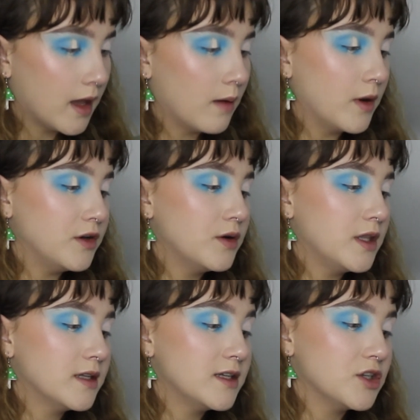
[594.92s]
And by doing
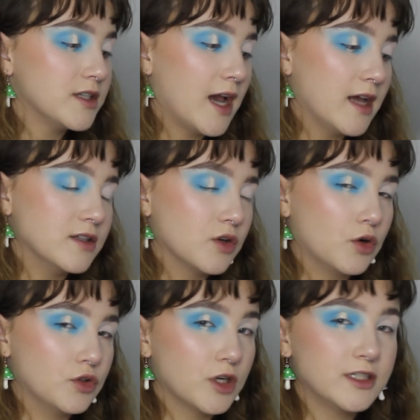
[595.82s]
this, it just adds a
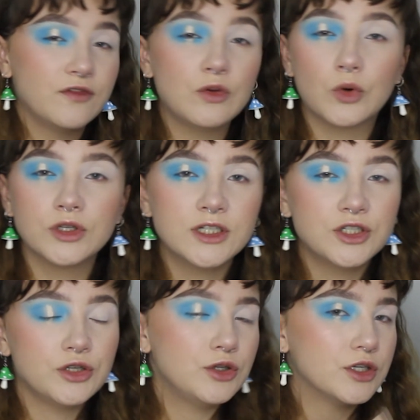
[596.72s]
contrast. If you wanted
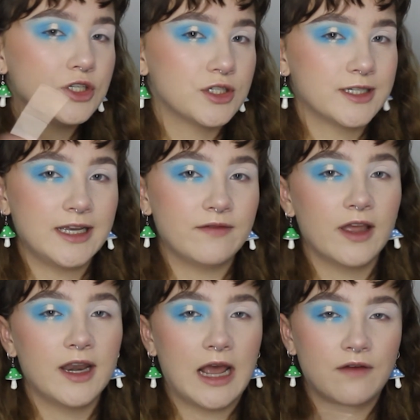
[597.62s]
to, you could just leave it
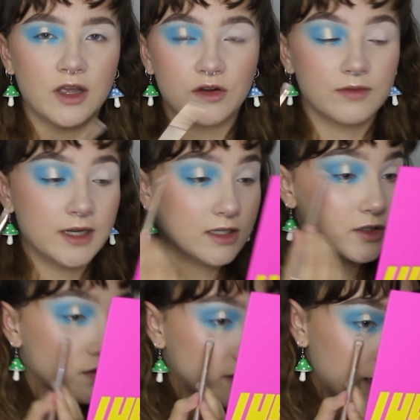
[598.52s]
and have like a really
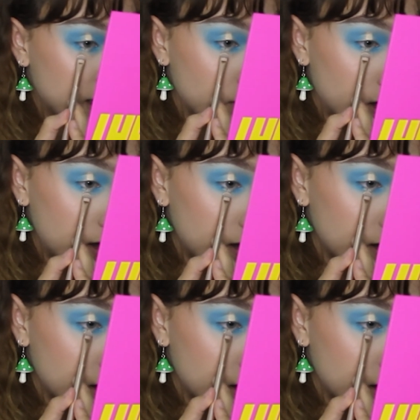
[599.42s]
soft halo eye.